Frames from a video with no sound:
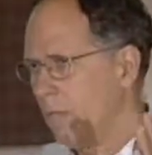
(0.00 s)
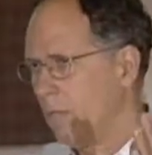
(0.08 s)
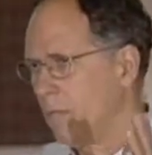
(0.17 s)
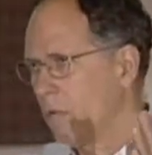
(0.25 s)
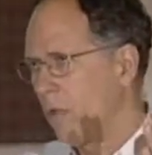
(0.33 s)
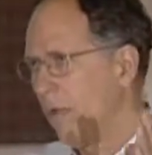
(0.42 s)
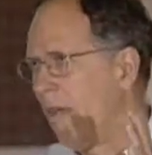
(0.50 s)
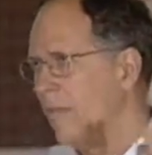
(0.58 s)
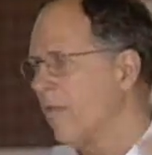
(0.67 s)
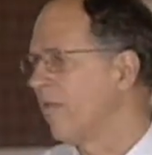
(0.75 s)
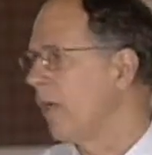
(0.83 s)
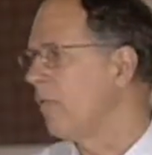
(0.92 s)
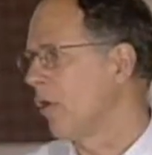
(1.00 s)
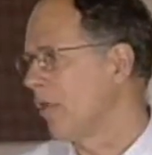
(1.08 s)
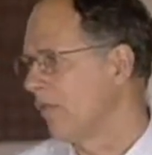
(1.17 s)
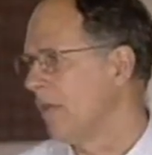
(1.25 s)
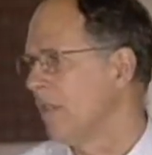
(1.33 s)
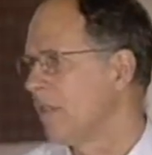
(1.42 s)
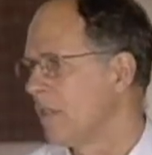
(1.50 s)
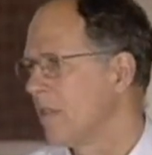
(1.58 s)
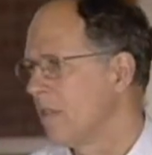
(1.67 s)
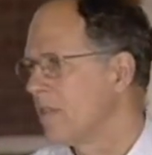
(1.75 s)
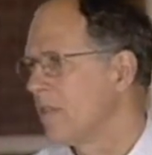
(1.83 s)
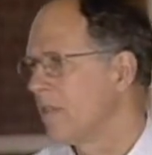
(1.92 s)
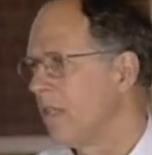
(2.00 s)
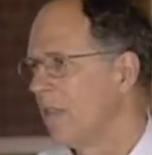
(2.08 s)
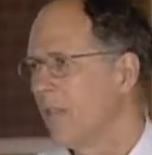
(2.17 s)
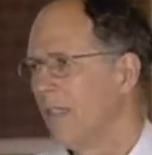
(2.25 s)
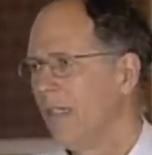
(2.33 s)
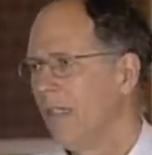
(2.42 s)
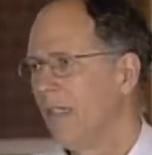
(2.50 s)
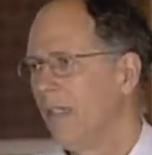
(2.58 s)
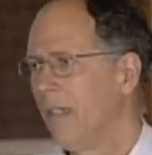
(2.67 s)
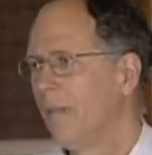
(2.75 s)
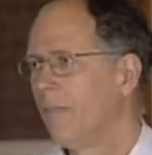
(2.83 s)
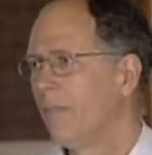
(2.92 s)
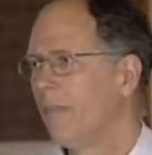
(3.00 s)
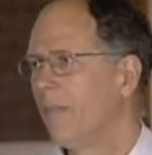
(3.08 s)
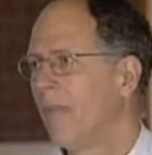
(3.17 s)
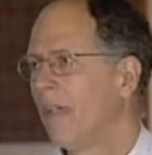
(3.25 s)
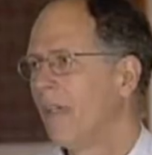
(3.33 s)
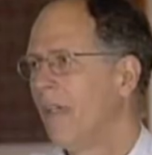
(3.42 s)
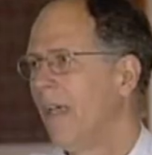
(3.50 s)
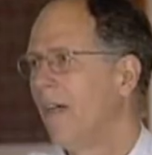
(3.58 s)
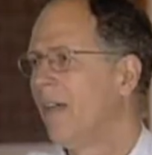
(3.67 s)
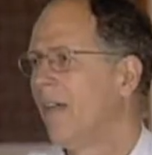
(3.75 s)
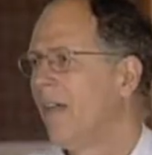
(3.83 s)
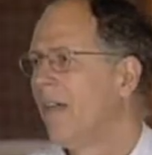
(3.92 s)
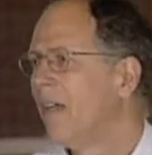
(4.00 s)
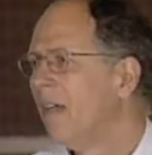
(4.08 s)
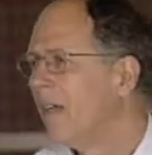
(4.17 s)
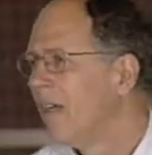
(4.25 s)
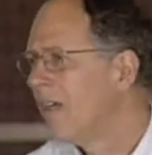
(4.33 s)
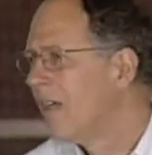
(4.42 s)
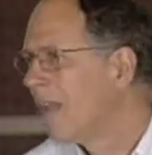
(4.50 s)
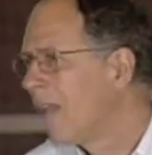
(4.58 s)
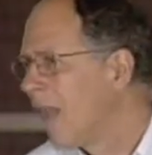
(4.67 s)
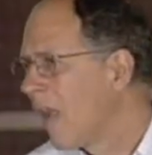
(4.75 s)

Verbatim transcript: sort of have the framework for this this discussion. Yeah, yeah. Is the